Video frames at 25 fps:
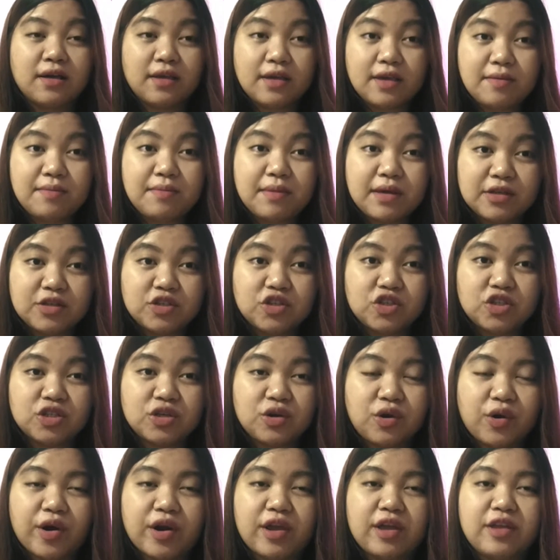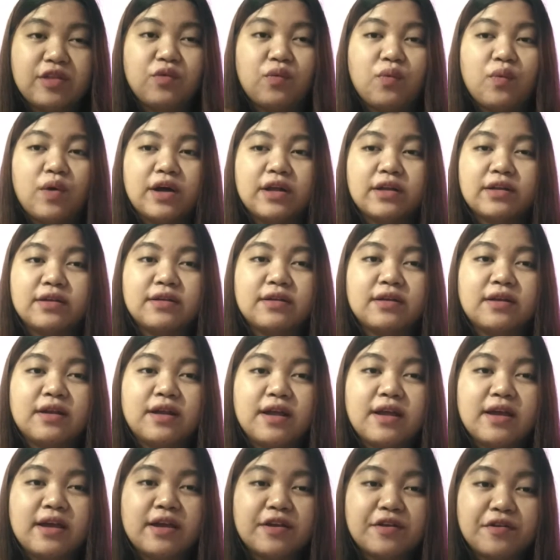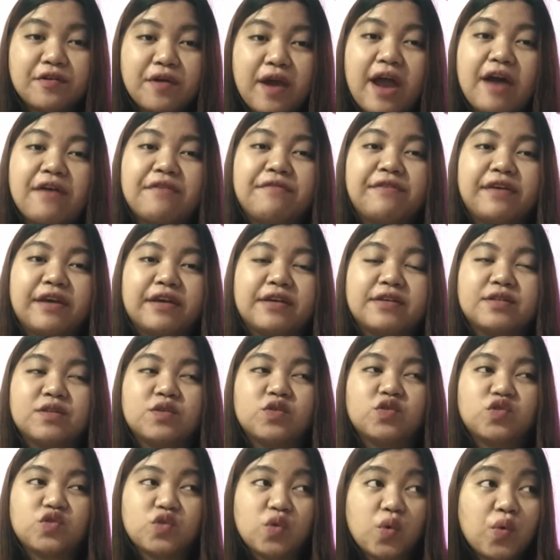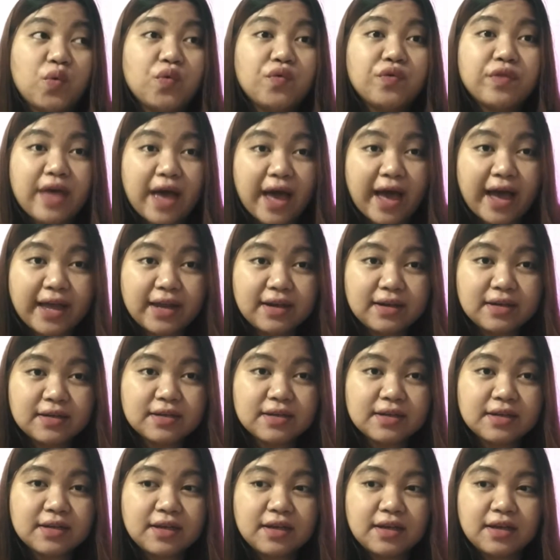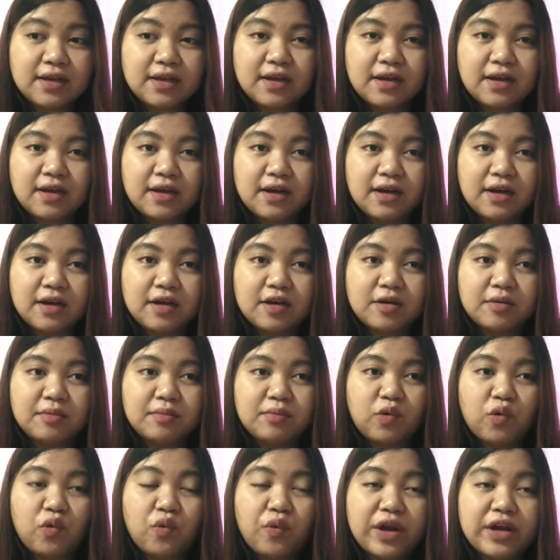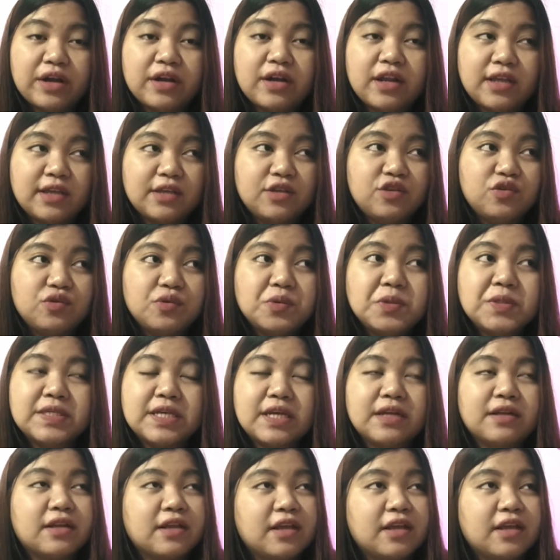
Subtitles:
image or in one graphics, so that when they use it